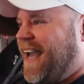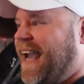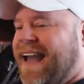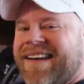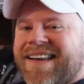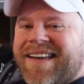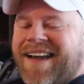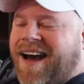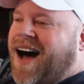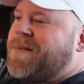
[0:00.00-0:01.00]
And
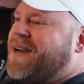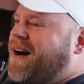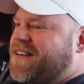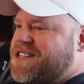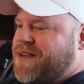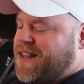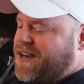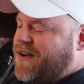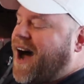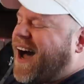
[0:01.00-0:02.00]
I'll be honest with
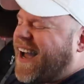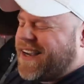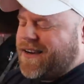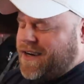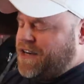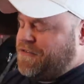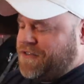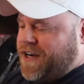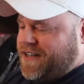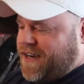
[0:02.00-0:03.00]
you, I kind of
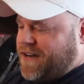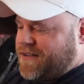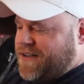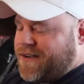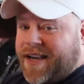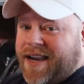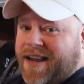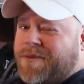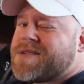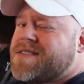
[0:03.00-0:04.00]
freaked out, okay?
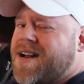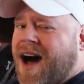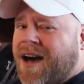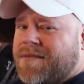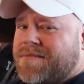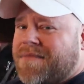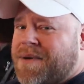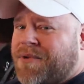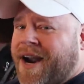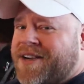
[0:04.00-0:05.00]
It was not
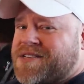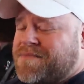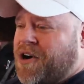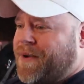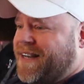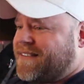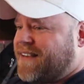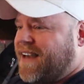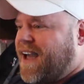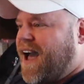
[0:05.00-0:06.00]
my brightest moment.
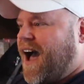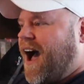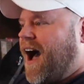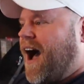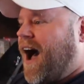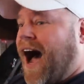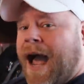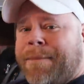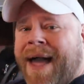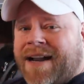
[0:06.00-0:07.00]

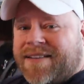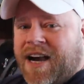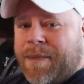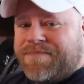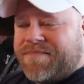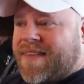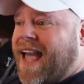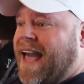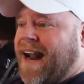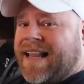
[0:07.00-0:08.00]
I packed up,
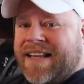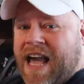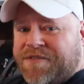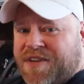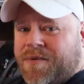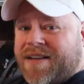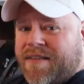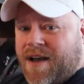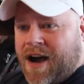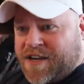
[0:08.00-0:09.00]
and I left and went
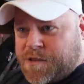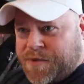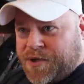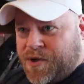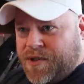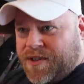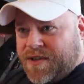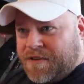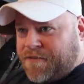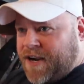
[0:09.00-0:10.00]
to the hospital.
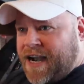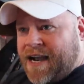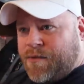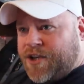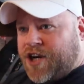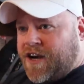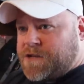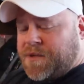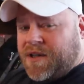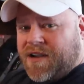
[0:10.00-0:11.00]
I forgot which
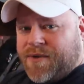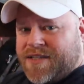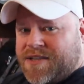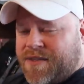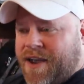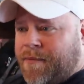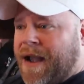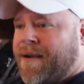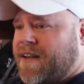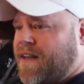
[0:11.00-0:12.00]
hospital I went to there, but
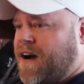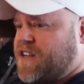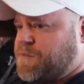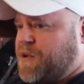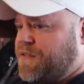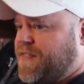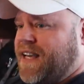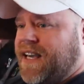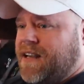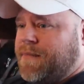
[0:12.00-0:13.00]
I went to the hospital
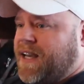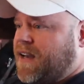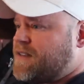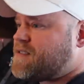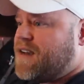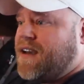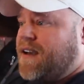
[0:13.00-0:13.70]
thinking, because